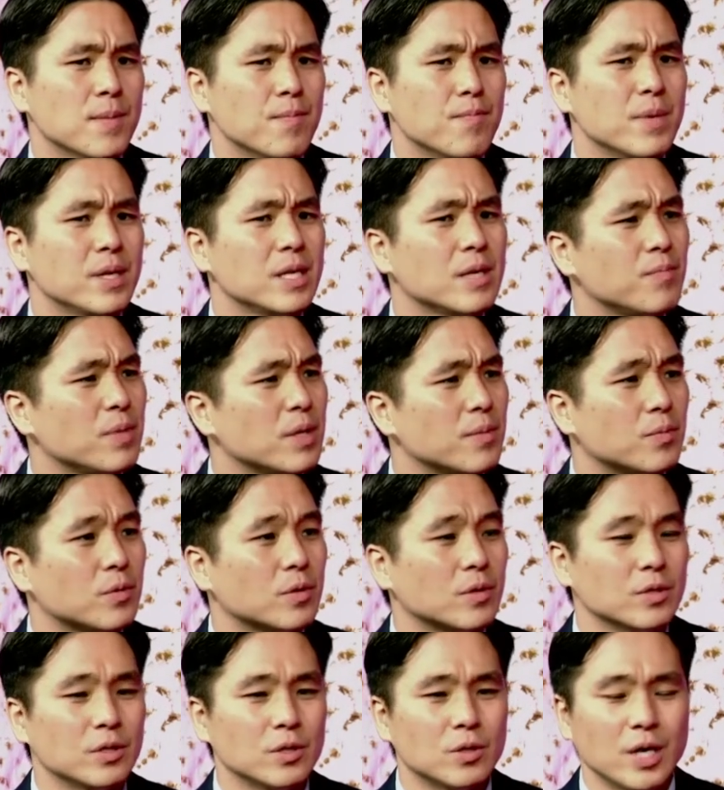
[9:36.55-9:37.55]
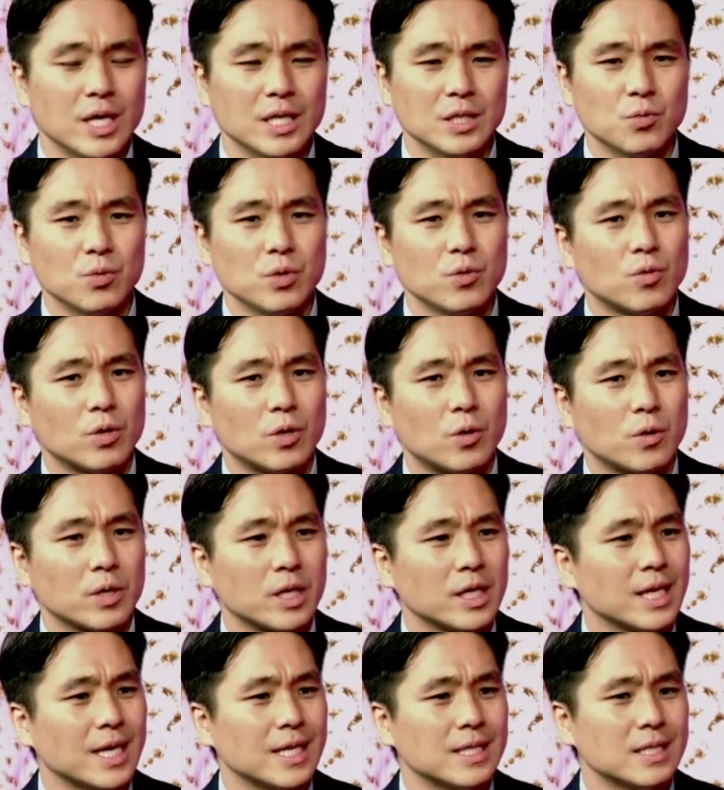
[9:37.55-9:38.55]
many people you know as we were
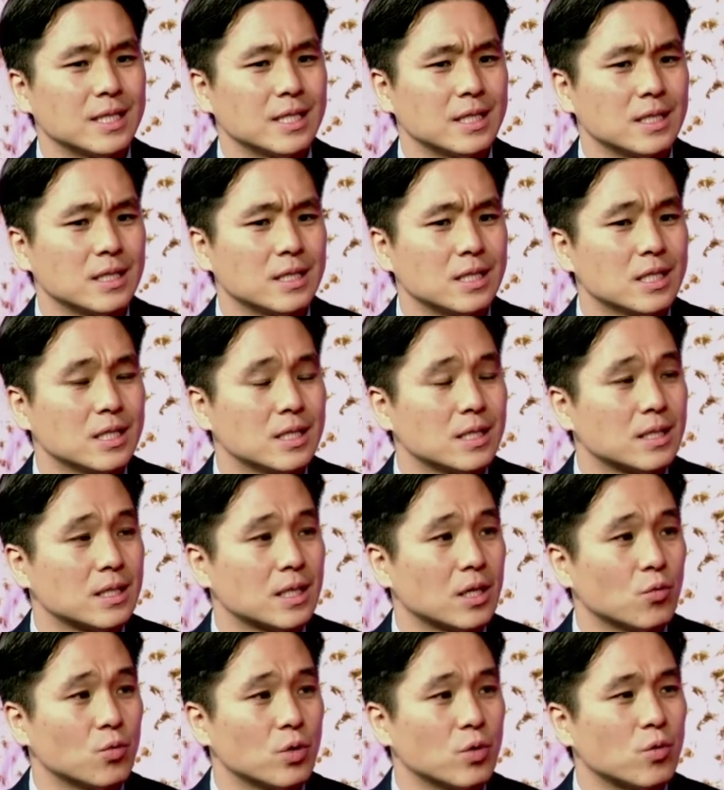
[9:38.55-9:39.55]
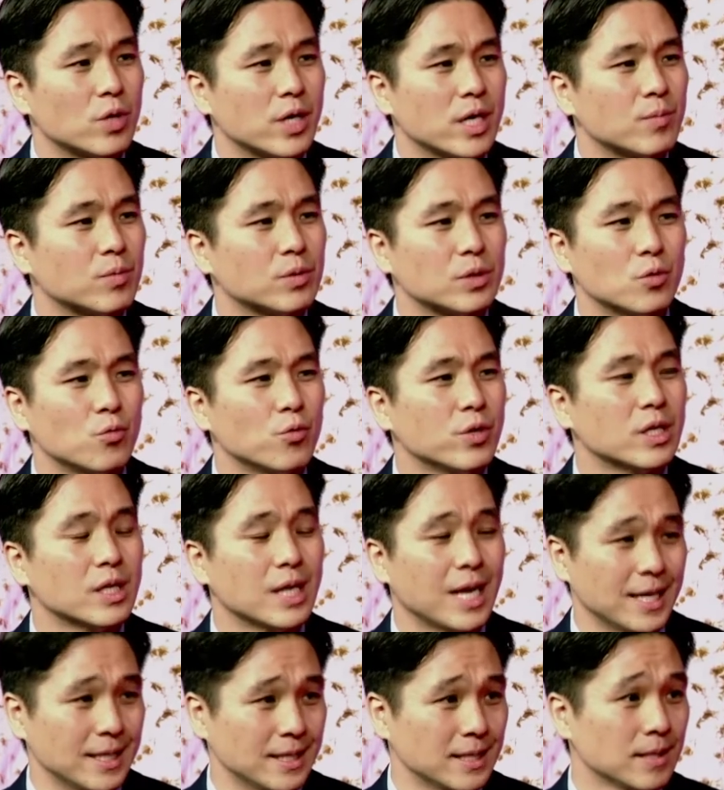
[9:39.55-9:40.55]
organizing this uh, we were able to
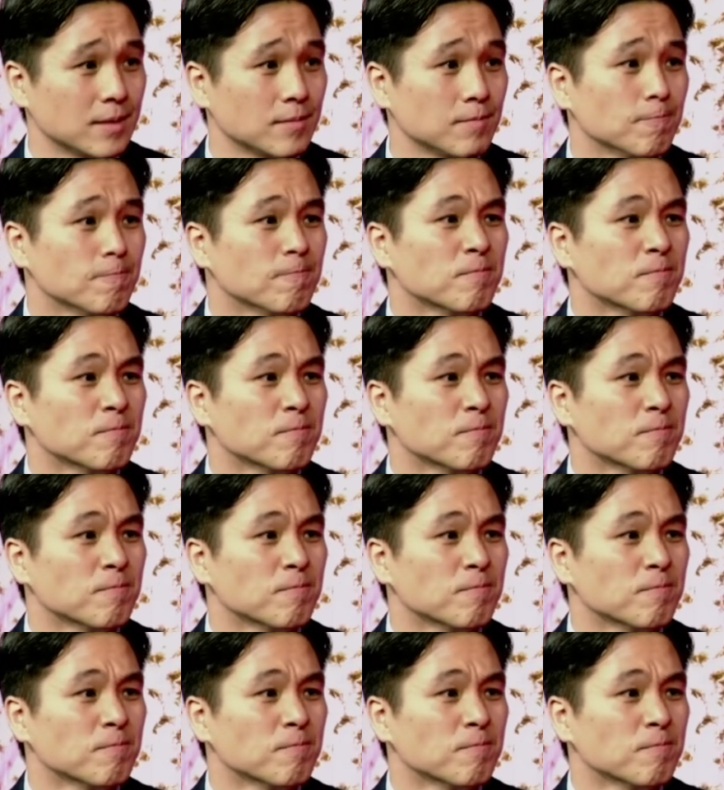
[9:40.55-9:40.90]
realize